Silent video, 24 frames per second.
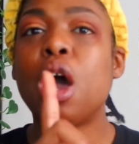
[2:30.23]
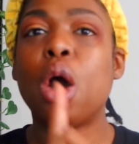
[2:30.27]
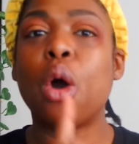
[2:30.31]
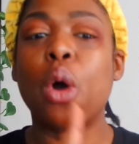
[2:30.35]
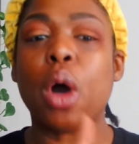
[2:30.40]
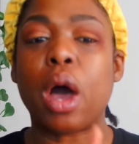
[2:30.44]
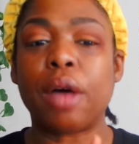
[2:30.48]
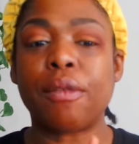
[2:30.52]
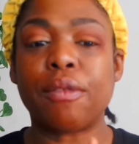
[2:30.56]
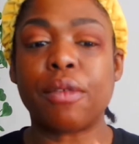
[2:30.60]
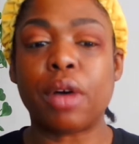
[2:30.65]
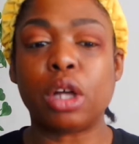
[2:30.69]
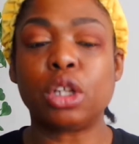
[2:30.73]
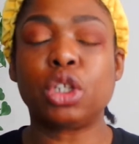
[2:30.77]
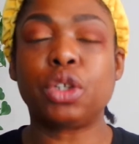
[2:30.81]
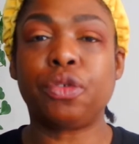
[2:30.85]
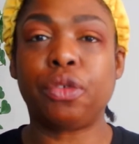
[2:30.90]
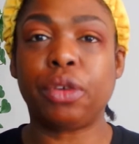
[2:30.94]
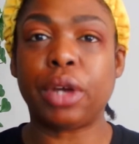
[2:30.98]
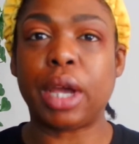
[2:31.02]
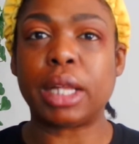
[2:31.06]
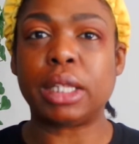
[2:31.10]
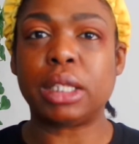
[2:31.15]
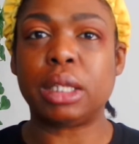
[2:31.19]
Oh, I've also
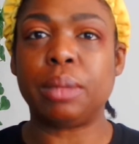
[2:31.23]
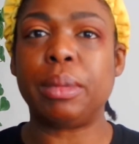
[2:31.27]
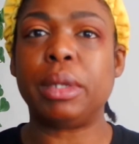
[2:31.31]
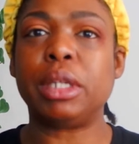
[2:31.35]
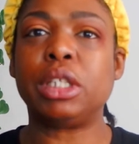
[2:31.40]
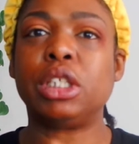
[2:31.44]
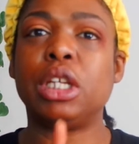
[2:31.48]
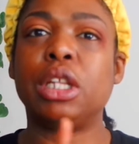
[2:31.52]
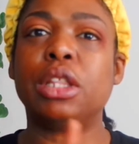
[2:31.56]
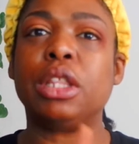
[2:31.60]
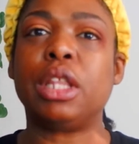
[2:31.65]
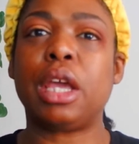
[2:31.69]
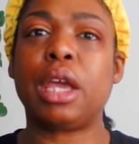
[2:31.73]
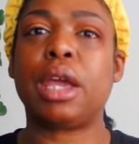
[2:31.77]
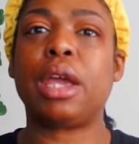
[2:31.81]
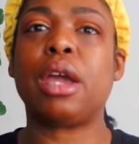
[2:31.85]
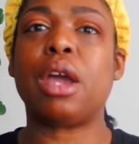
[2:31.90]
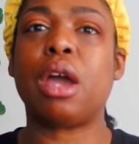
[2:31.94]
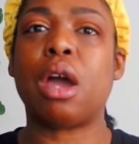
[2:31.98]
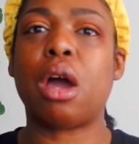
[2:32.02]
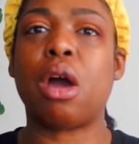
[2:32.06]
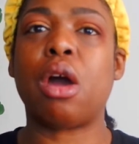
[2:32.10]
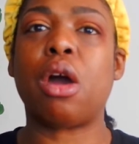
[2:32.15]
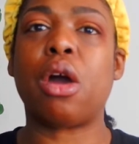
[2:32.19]
forgot to mention
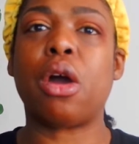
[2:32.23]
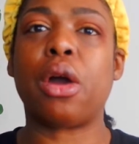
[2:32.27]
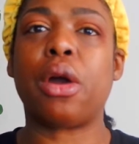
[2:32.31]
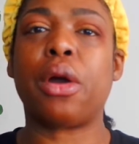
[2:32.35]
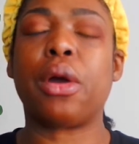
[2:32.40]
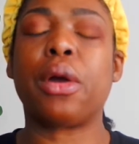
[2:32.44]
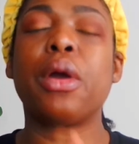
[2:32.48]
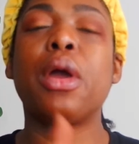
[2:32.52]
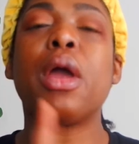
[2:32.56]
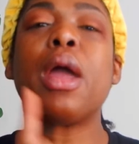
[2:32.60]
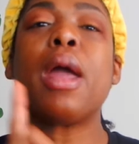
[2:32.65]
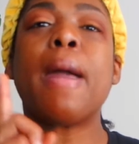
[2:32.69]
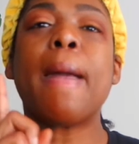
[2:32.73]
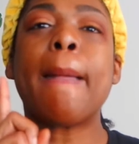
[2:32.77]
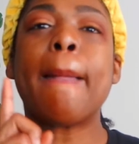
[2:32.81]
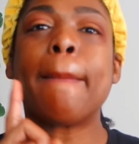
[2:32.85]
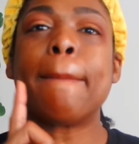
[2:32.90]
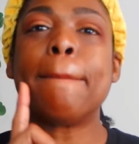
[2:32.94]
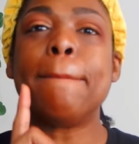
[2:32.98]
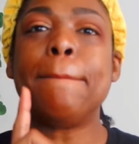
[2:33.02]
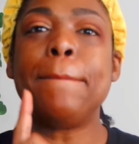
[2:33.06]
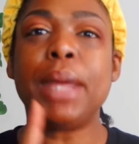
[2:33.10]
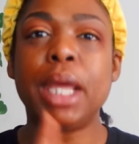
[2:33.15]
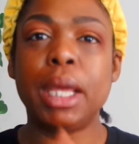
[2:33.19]
there are
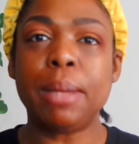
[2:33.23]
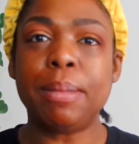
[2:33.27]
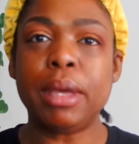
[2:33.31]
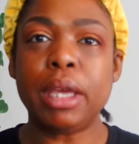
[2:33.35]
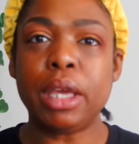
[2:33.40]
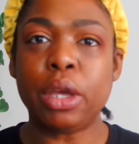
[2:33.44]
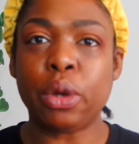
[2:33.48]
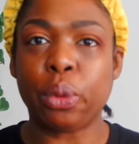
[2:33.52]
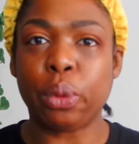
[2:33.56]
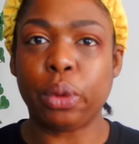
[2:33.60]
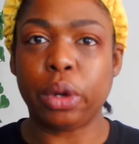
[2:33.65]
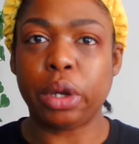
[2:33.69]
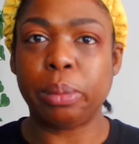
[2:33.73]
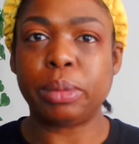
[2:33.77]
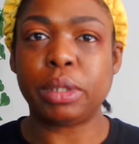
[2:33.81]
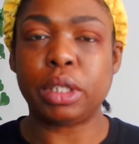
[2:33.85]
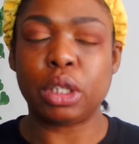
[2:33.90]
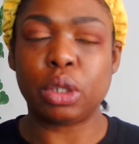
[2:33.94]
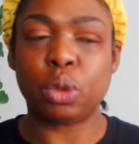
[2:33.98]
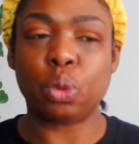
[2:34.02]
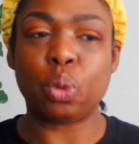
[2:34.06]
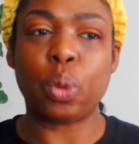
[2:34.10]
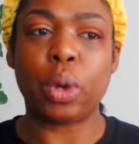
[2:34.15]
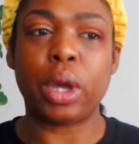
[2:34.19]
BB
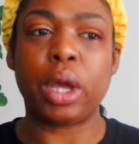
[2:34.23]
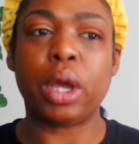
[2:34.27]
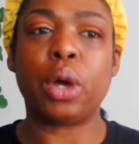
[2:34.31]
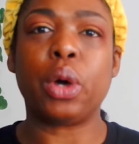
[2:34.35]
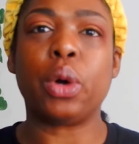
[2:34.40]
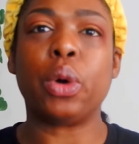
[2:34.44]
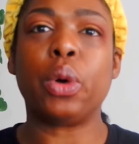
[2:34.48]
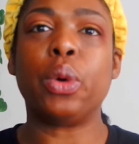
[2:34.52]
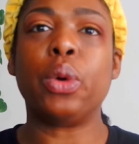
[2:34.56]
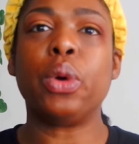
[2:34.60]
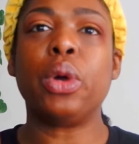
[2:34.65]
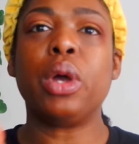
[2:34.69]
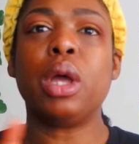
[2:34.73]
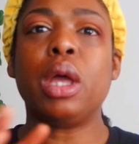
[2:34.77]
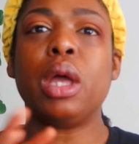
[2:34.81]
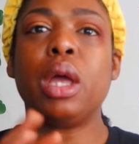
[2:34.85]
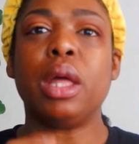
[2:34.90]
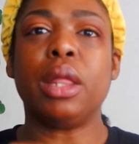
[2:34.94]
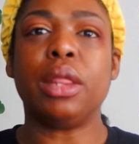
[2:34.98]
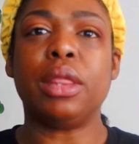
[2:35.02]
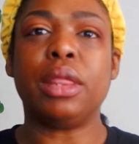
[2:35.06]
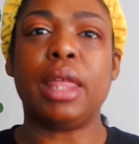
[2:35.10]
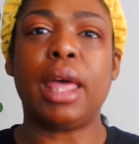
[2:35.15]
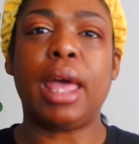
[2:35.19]
creams as well
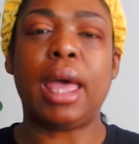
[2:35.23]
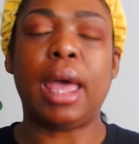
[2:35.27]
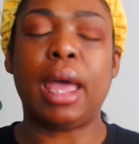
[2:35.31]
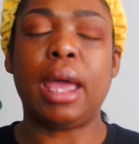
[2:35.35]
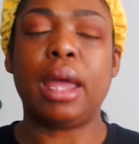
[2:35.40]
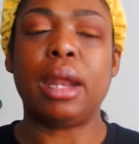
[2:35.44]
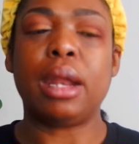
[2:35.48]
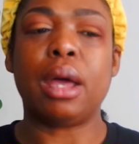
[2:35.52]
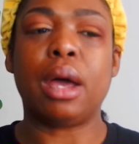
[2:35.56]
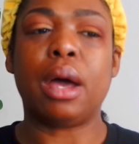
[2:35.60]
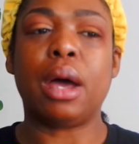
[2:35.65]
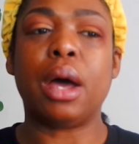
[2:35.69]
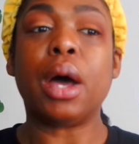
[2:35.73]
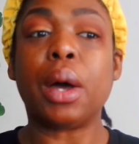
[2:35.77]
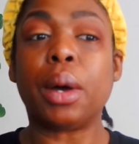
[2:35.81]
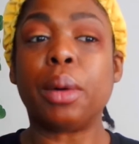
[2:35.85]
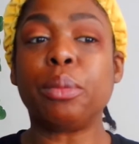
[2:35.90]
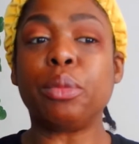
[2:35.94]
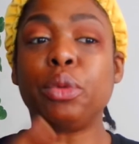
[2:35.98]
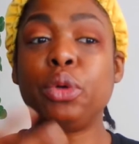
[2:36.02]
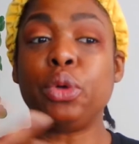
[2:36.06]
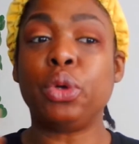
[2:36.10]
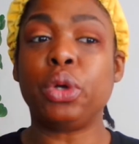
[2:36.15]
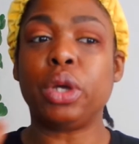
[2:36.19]
that
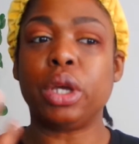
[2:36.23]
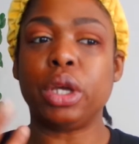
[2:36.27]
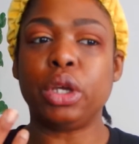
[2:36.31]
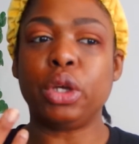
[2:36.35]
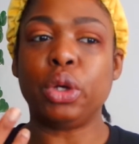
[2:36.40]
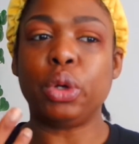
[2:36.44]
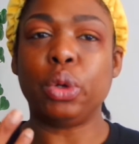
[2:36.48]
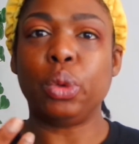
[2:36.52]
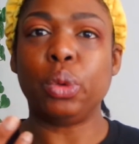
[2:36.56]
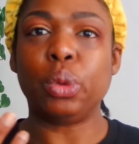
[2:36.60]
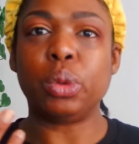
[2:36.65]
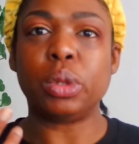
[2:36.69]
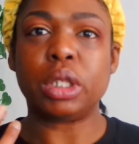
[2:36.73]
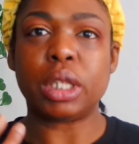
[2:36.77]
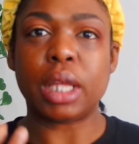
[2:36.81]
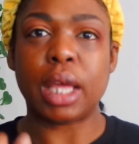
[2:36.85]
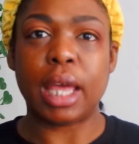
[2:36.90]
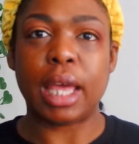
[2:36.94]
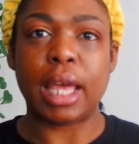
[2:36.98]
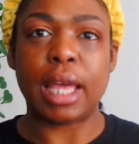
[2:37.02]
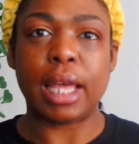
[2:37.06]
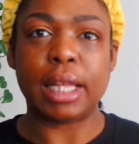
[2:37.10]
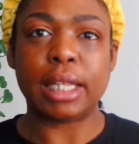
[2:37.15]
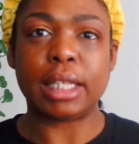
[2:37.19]
you can use
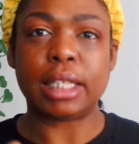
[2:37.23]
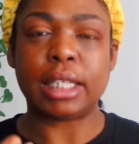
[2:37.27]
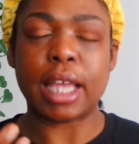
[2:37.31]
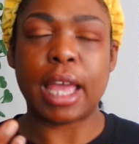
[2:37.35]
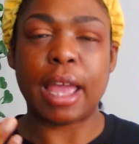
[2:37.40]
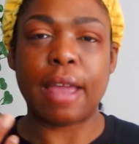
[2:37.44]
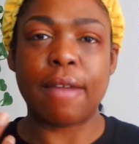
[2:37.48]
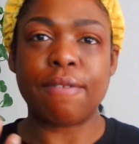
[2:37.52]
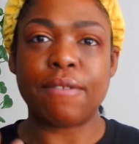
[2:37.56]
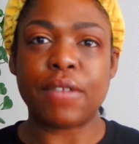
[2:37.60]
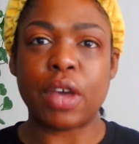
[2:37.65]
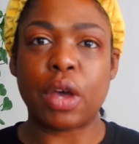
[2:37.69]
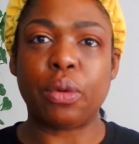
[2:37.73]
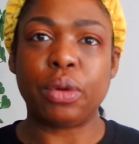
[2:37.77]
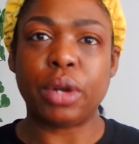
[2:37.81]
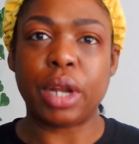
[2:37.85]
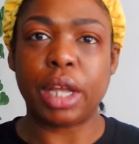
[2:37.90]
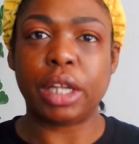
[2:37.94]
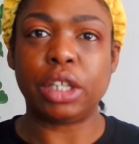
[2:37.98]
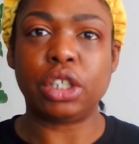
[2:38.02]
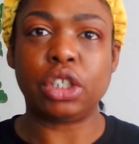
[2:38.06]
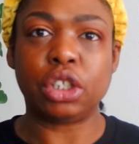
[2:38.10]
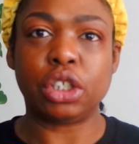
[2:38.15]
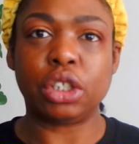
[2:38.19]
as a
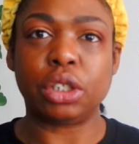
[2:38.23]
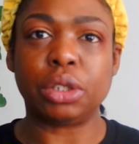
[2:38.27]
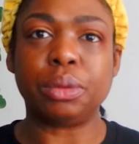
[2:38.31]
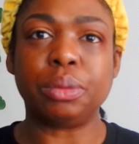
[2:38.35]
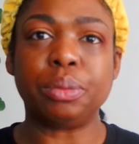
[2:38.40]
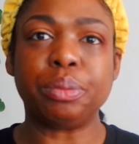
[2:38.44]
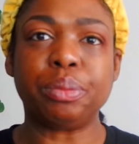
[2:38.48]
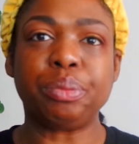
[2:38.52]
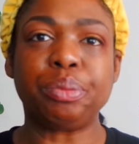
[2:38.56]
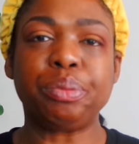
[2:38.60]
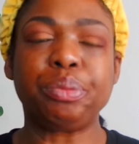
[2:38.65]
foundation.